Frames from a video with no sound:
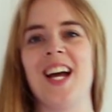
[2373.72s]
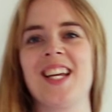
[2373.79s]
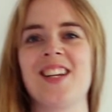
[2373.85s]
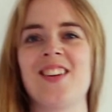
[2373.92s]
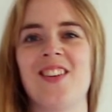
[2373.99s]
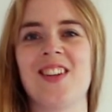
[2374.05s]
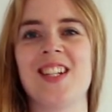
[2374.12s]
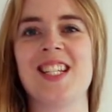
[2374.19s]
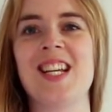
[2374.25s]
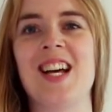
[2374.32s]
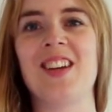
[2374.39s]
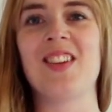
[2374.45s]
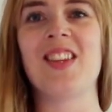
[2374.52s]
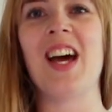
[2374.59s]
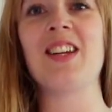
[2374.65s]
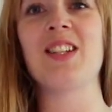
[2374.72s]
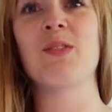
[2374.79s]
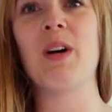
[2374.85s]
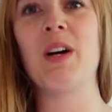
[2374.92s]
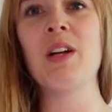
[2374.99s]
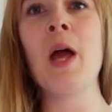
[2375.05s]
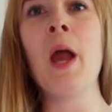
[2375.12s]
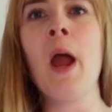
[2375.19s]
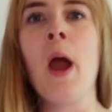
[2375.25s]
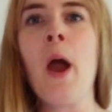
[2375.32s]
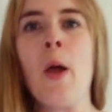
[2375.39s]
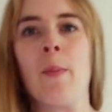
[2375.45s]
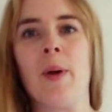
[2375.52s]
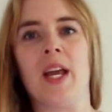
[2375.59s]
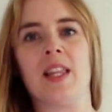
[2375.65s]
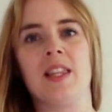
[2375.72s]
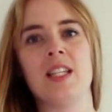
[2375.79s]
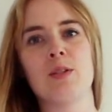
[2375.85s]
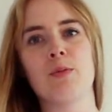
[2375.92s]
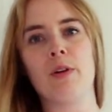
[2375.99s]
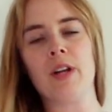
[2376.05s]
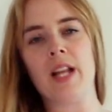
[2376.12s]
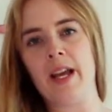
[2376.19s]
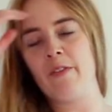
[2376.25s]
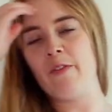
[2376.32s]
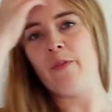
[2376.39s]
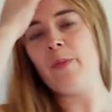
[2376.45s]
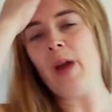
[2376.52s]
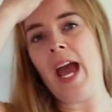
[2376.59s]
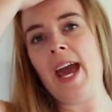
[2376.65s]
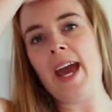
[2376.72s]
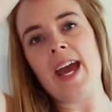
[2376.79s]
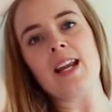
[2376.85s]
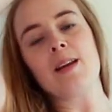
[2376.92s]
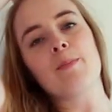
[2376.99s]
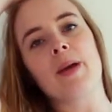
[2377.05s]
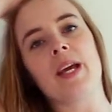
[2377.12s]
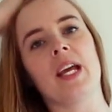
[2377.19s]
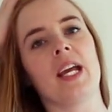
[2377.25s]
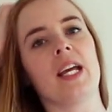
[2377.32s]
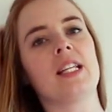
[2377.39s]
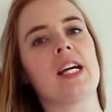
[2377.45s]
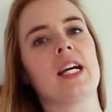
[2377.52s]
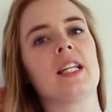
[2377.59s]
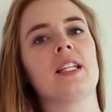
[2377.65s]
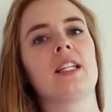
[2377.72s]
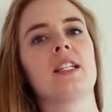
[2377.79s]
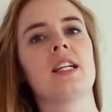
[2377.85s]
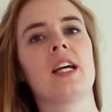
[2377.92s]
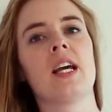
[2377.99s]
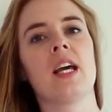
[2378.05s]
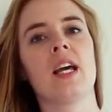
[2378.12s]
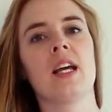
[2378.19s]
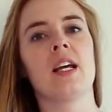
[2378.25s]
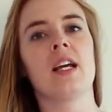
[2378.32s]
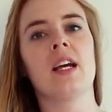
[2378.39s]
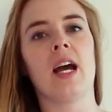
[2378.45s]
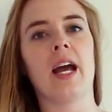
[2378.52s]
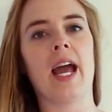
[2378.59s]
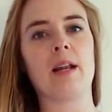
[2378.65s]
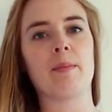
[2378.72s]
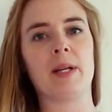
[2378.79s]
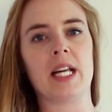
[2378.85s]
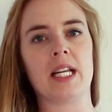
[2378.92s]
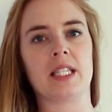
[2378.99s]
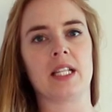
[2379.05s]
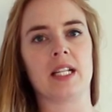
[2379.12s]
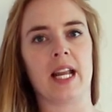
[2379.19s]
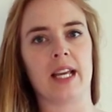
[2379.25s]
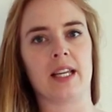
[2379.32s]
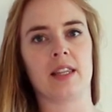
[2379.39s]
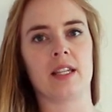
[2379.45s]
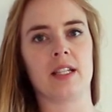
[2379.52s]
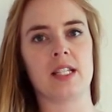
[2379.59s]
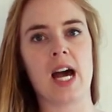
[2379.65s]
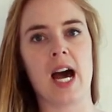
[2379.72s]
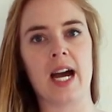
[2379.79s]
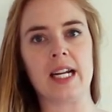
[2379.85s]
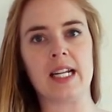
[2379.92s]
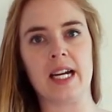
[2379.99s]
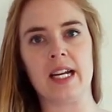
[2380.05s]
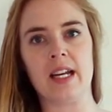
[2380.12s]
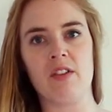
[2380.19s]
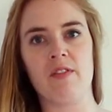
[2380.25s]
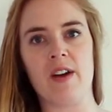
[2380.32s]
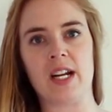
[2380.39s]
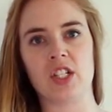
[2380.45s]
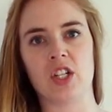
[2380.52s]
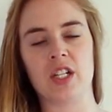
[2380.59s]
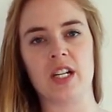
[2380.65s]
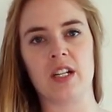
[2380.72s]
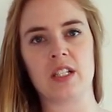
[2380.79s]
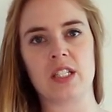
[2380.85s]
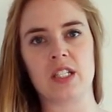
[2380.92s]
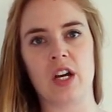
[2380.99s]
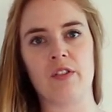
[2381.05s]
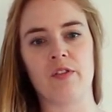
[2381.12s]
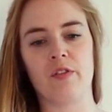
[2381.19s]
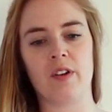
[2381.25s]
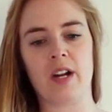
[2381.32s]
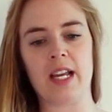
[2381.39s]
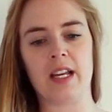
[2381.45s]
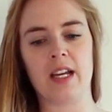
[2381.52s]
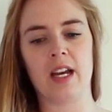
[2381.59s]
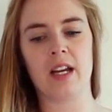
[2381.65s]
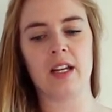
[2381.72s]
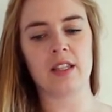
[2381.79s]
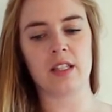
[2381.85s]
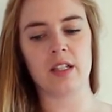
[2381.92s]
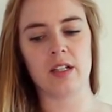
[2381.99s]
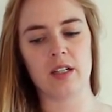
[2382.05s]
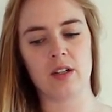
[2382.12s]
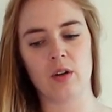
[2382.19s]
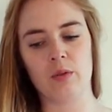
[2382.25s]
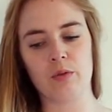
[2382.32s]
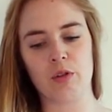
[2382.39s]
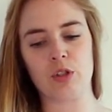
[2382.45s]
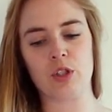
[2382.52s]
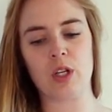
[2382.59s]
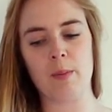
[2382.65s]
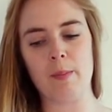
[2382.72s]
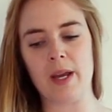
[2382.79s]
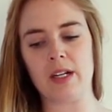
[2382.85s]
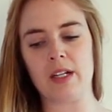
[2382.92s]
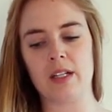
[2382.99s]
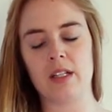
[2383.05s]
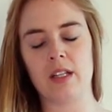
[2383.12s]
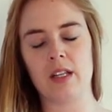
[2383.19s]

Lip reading: I can already tell you that as well. But yeah, these were like handmade, and handmade as in like the tie-dye effect on it and stuff, like the owner, she made it